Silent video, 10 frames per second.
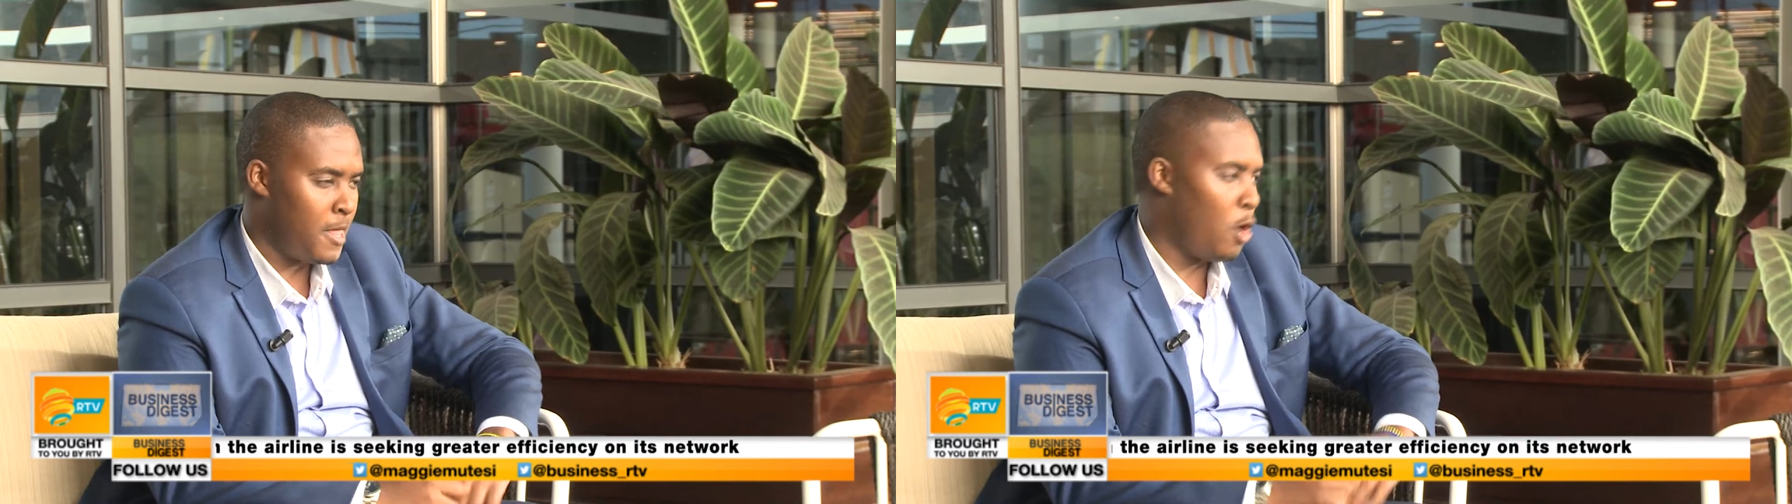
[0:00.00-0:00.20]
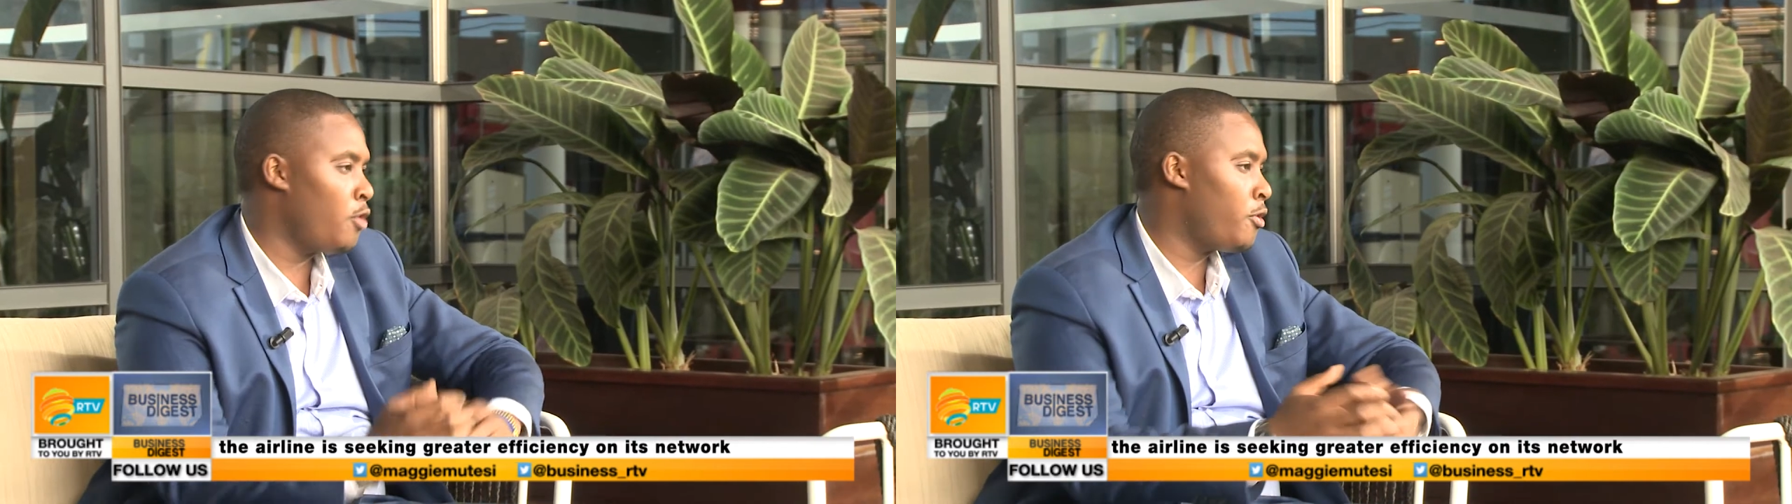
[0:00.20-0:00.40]

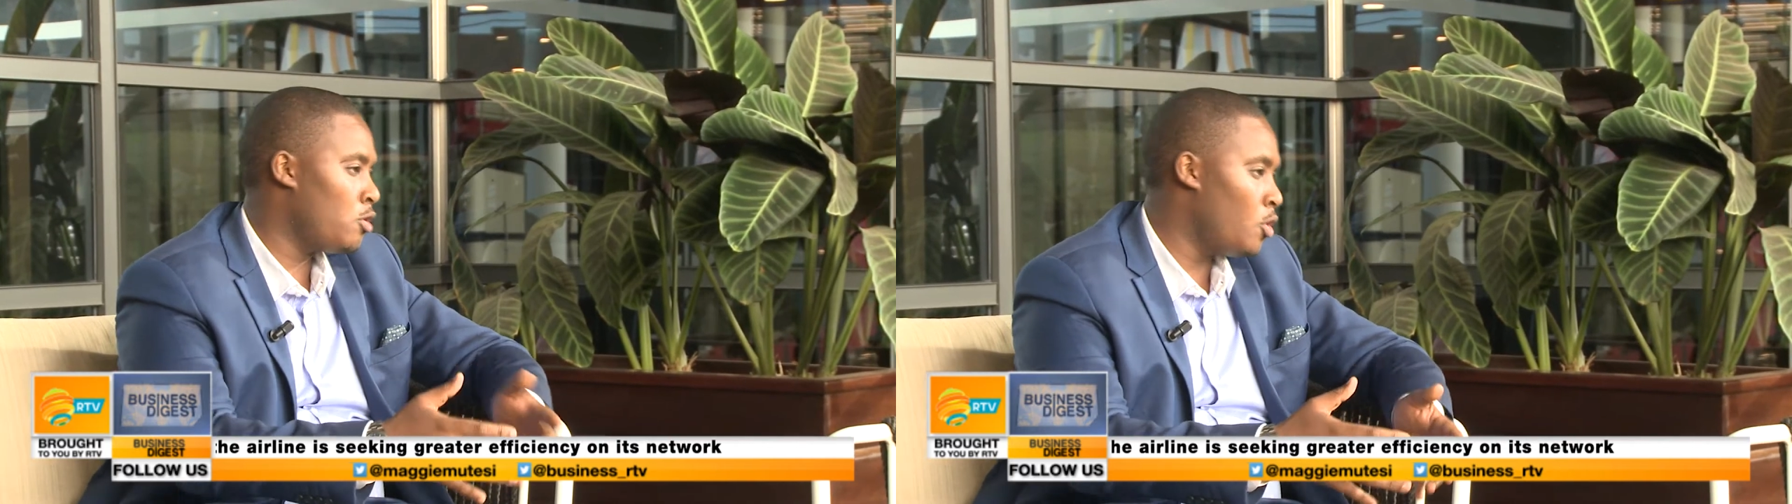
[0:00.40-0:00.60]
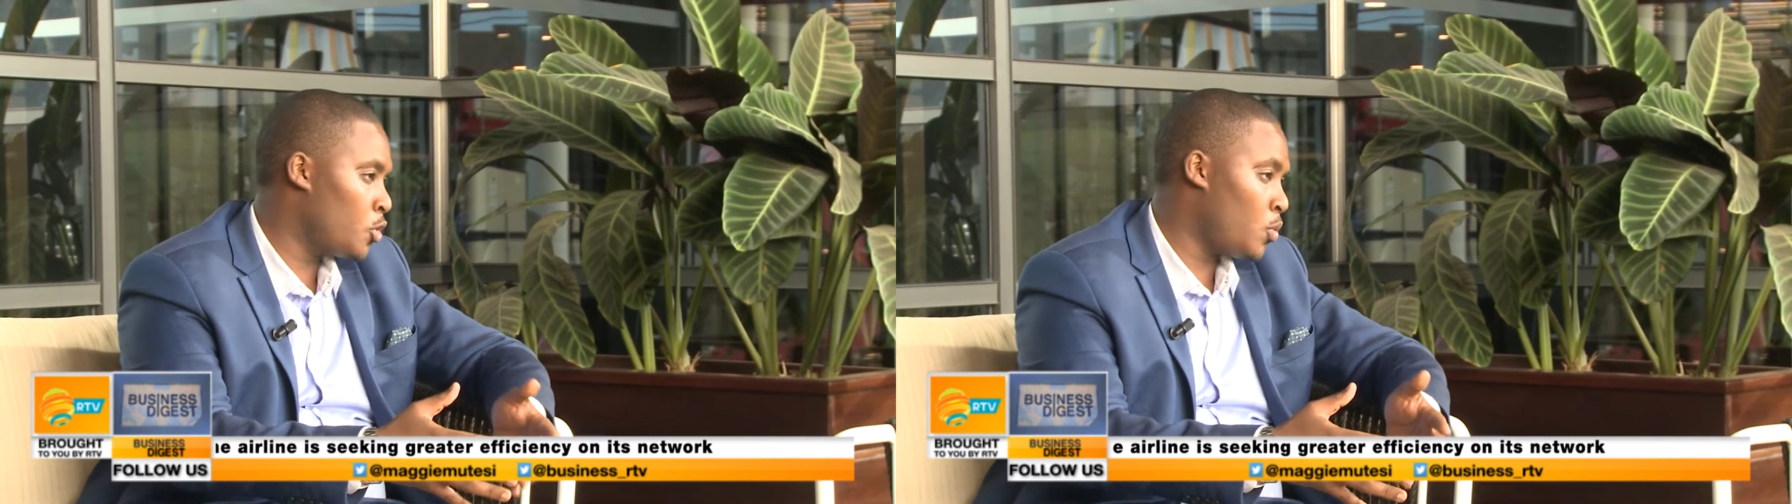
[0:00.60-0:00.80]

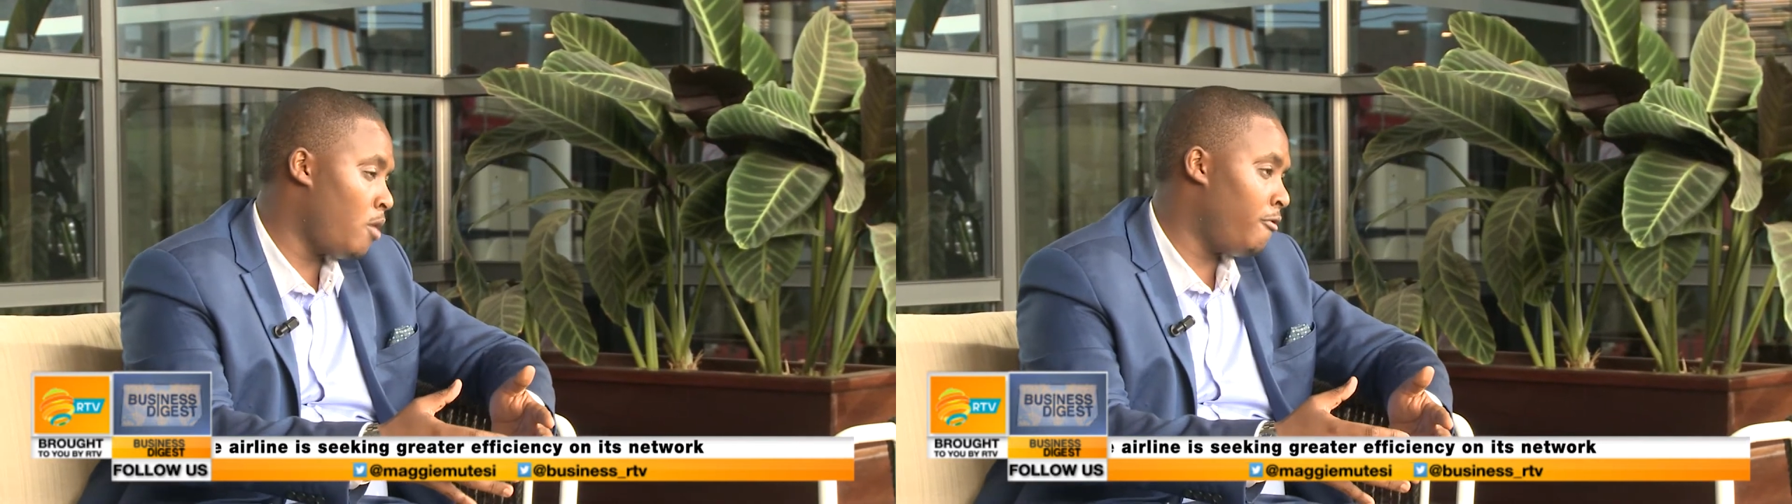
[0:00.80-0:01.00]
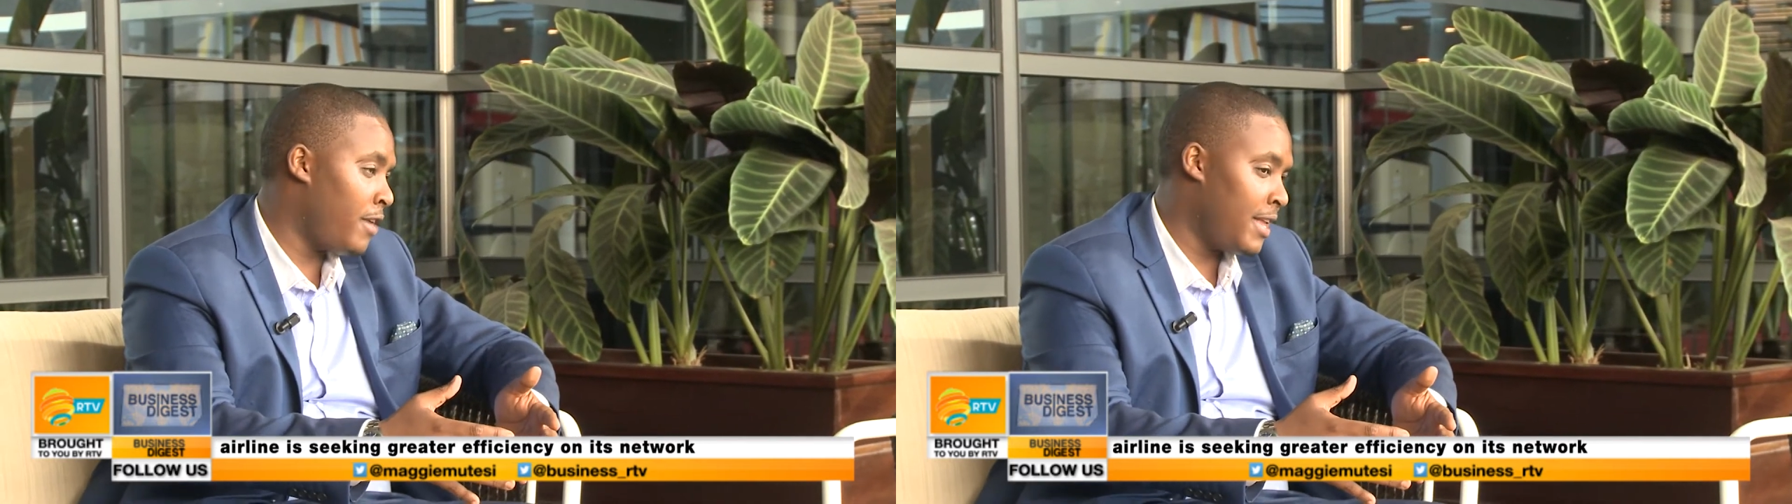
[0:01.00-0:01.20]
orthodox way
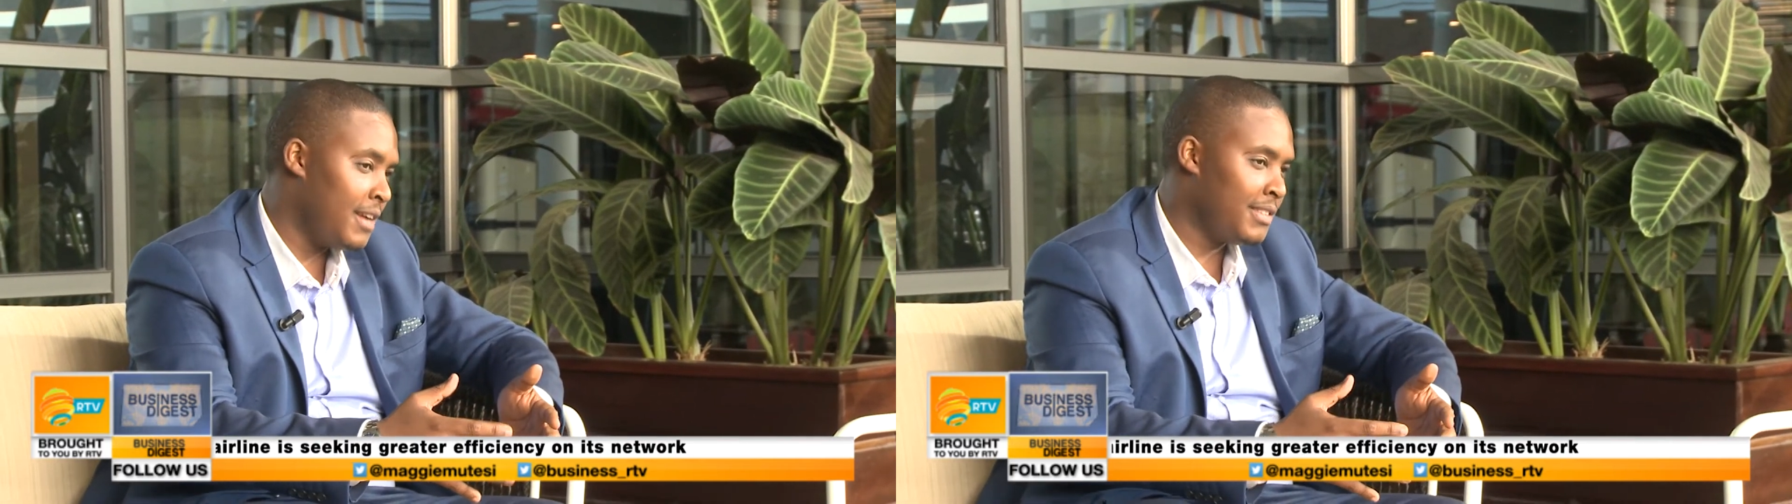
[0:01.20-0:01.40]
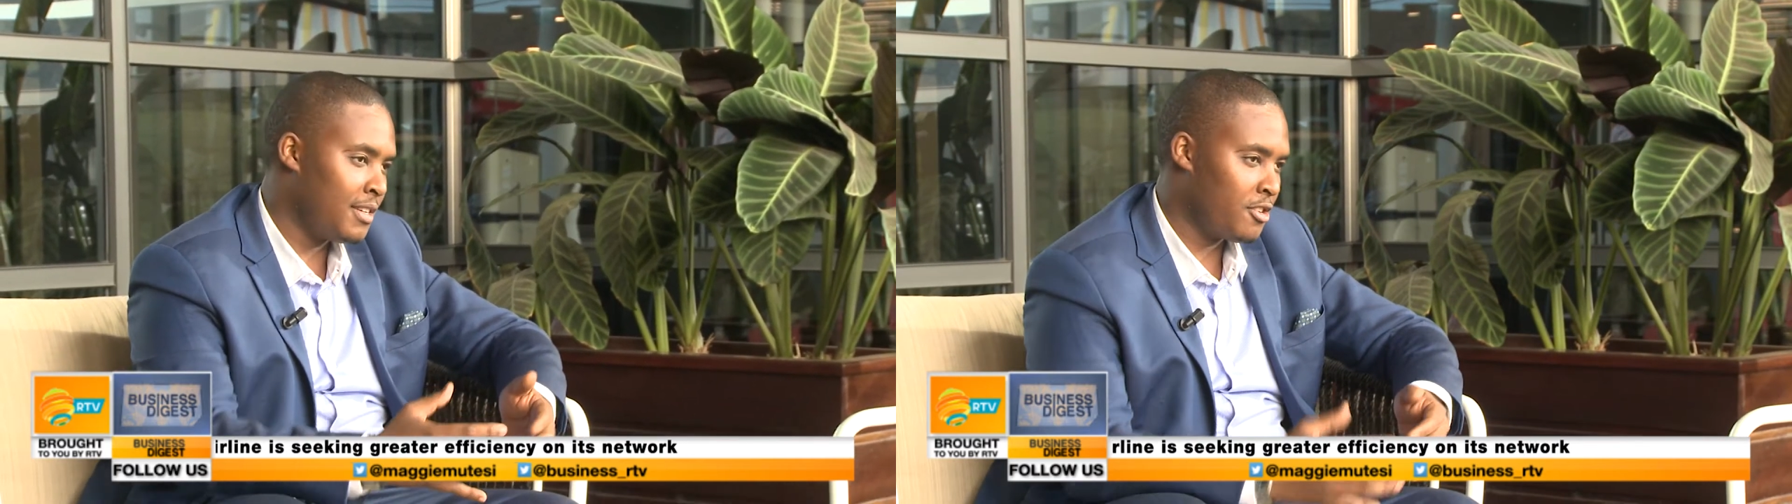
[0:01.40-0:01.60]
of
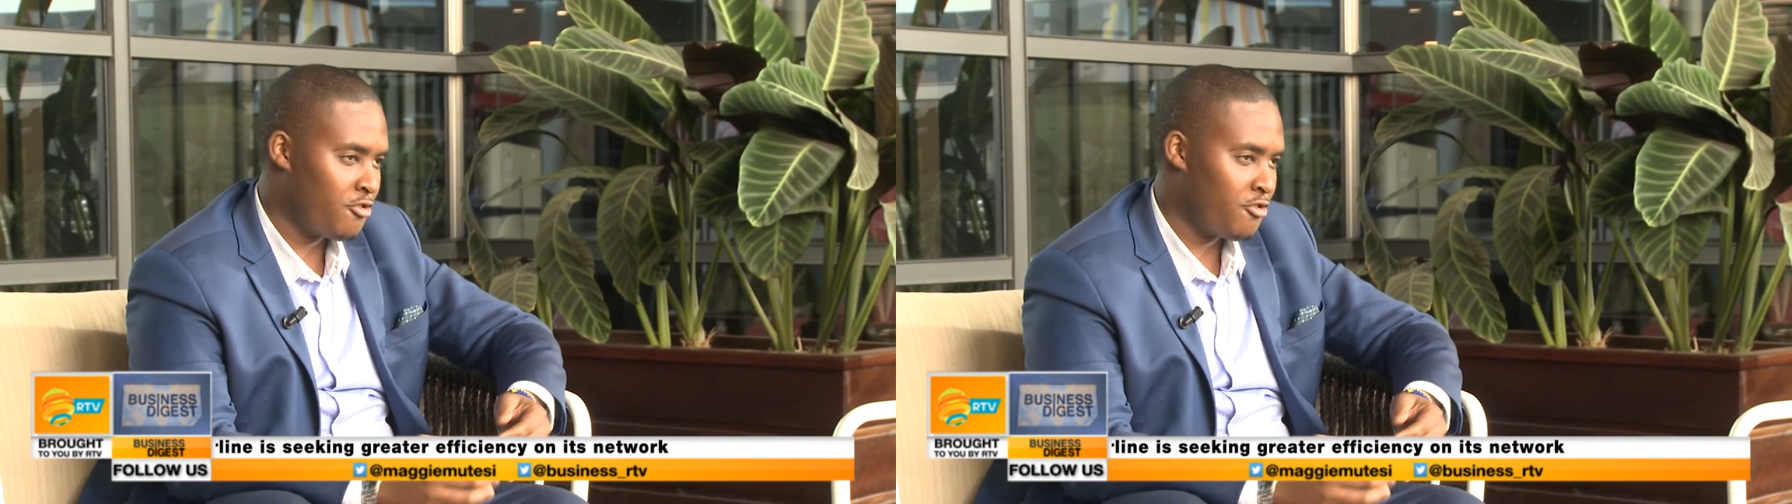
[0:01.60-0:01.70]
financing